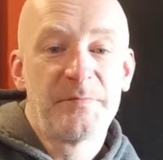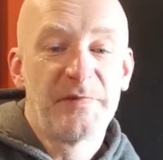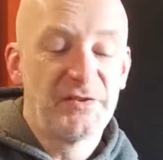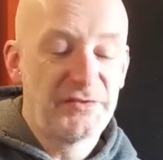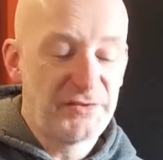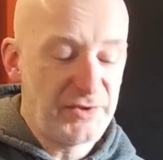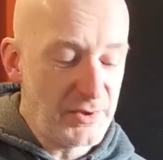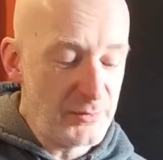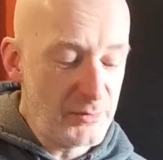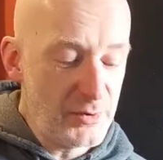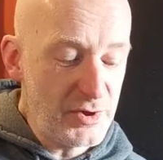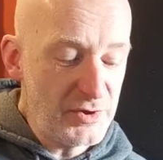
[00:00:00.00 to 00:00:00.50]

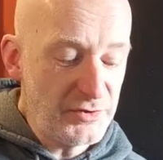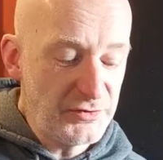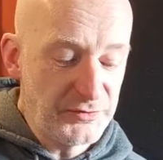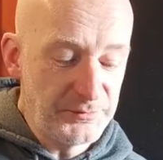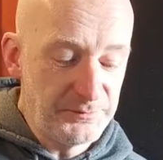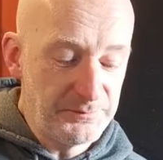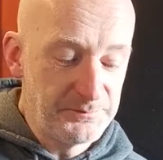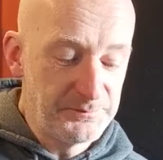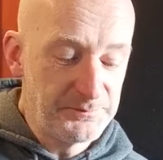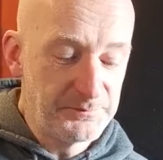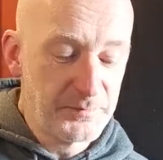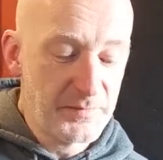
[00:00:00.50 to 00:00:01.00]
See how it works?
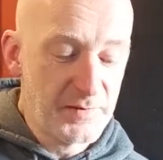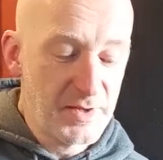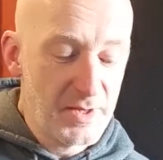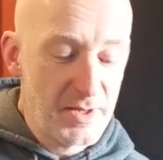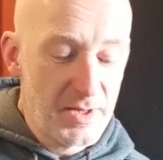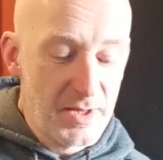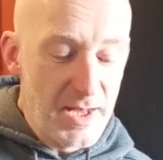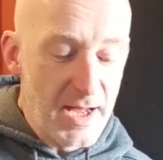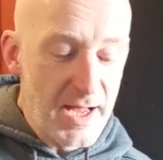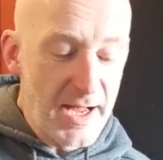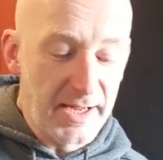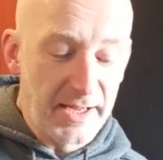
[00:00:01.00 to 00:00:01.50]

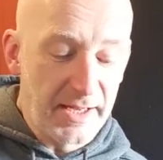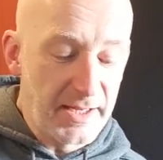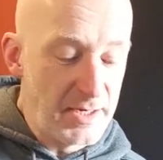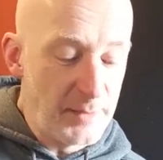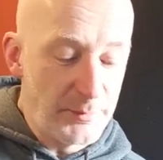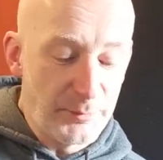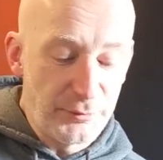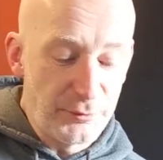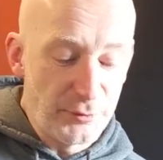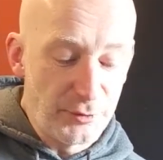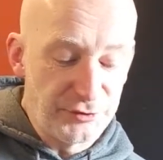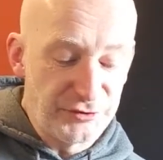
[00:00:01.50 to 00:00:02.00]
I can
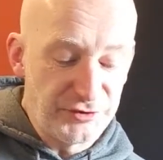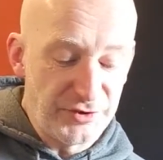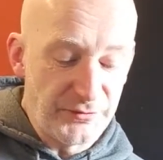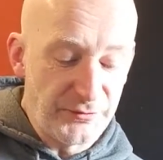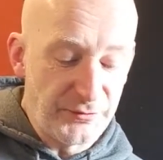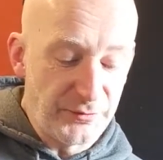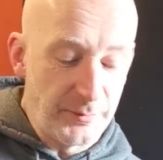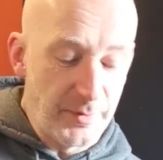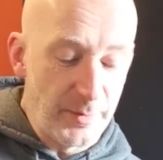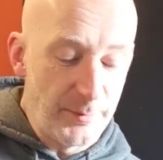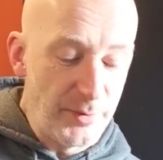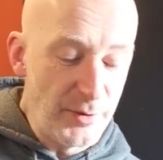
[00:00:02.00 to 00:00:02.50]
approach it
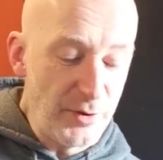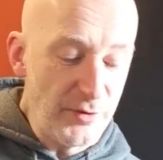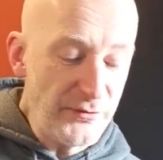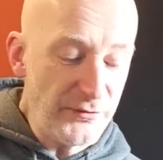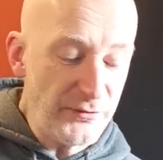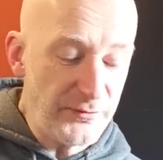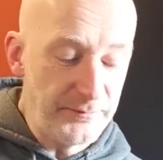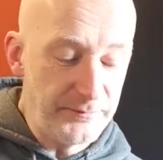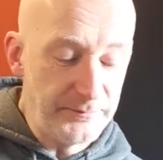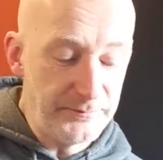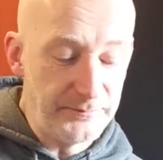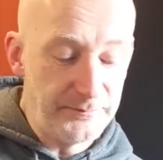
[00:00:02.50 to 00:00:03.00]
from
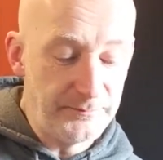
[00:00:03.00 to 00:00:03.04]
above,